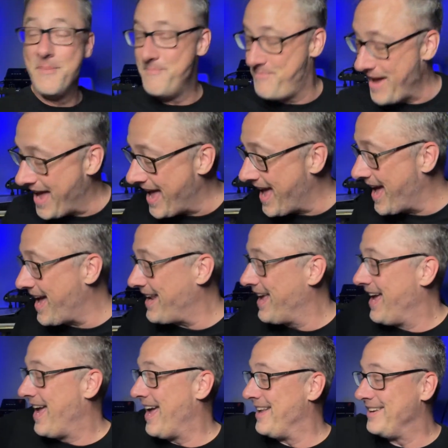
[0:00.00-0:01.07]
bad,
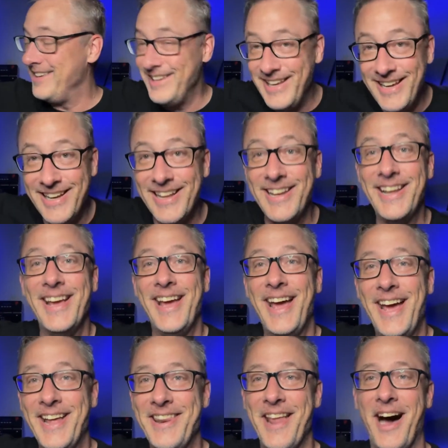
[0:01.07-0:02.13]
and needed
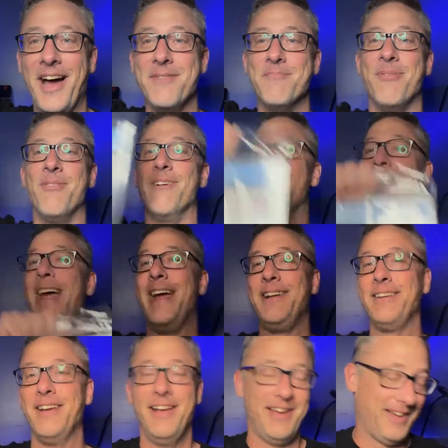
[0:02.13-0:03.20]
at
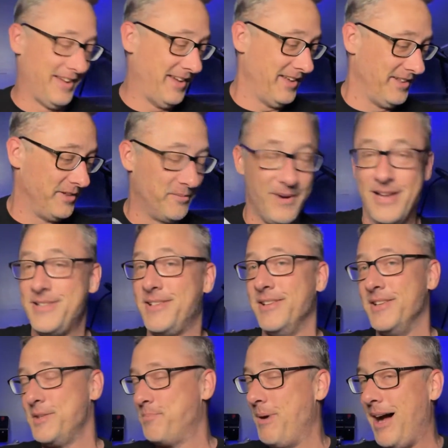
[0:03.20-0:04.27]
9.8. And the rest of
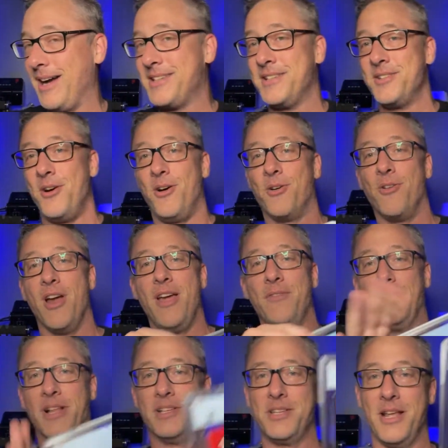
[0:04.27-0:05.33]
this box is all gravy.
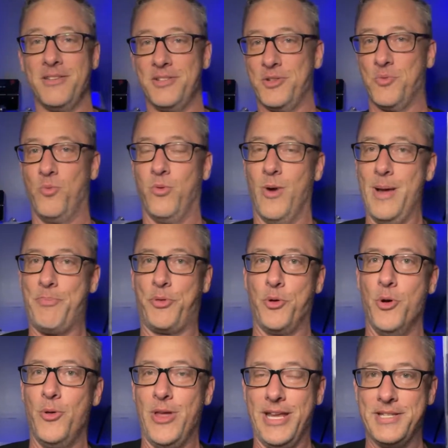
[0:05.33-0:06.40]
Let's just rip
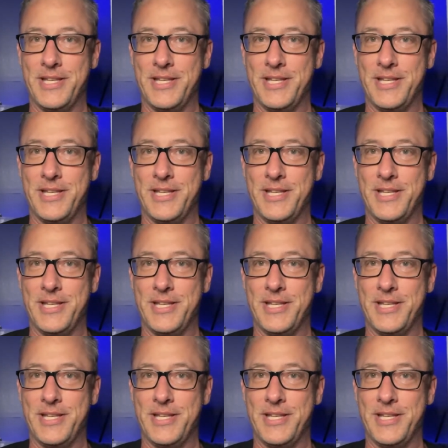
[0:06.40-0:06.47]
through these